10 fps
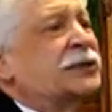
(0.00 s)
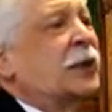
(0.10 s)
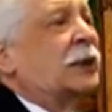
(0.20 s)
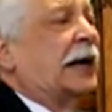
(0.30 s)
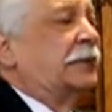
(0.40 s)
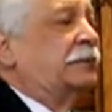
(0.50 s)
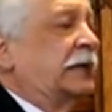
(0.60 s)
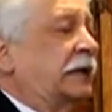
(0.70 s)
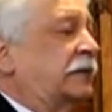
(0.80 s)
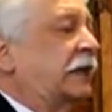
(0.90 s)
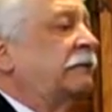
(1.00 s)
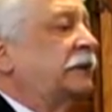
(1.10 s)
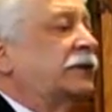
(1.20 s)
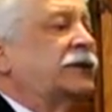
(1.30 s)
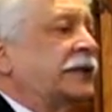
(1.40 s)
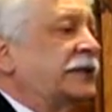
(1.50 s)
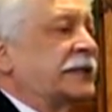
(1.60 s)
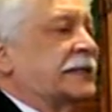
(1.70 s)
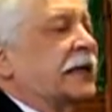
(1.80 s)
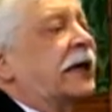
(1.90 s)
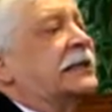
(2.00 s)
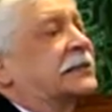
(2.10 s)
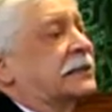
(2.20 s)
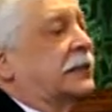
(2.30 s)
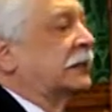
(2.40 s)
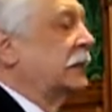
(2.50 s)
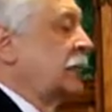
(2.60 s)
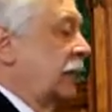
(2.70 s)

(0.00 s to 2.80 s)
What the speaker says: so, I believe. They've been criticized